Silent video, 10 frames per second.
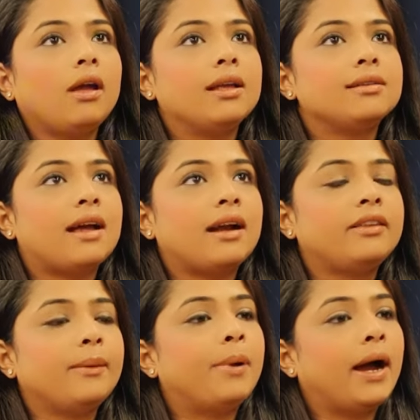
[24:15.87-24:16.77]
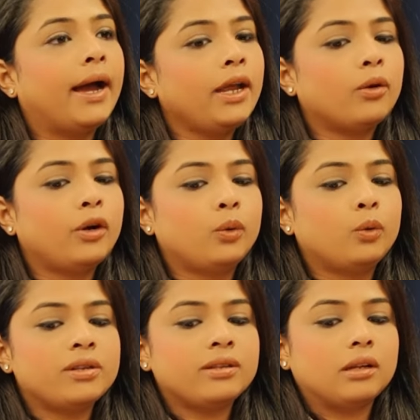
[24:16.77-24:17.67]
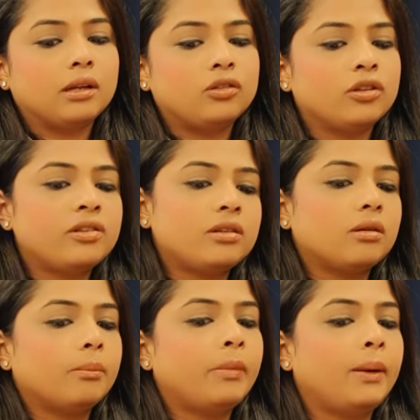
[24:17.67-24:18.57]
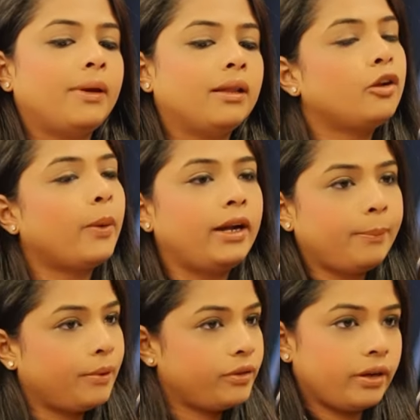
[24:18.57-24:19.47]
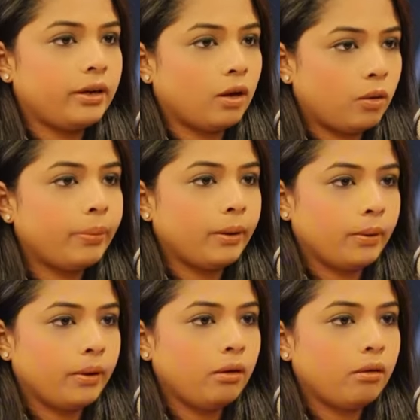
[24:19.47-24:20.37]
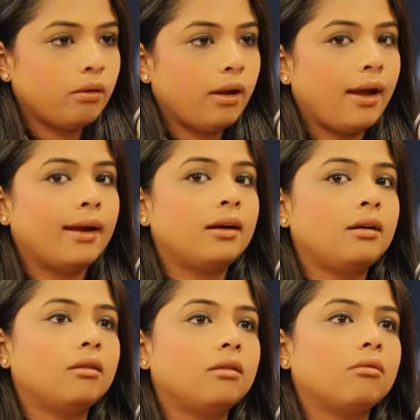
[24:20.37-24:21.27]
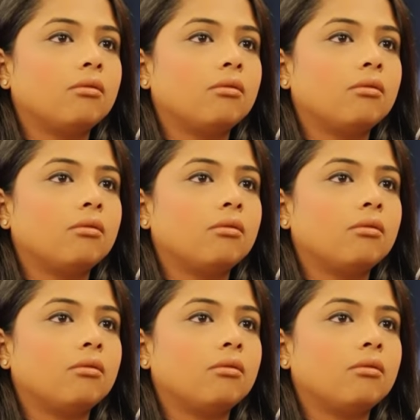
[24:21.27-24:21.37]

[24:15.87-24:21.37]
is that they buy or do a, just maybe the 20% down payment and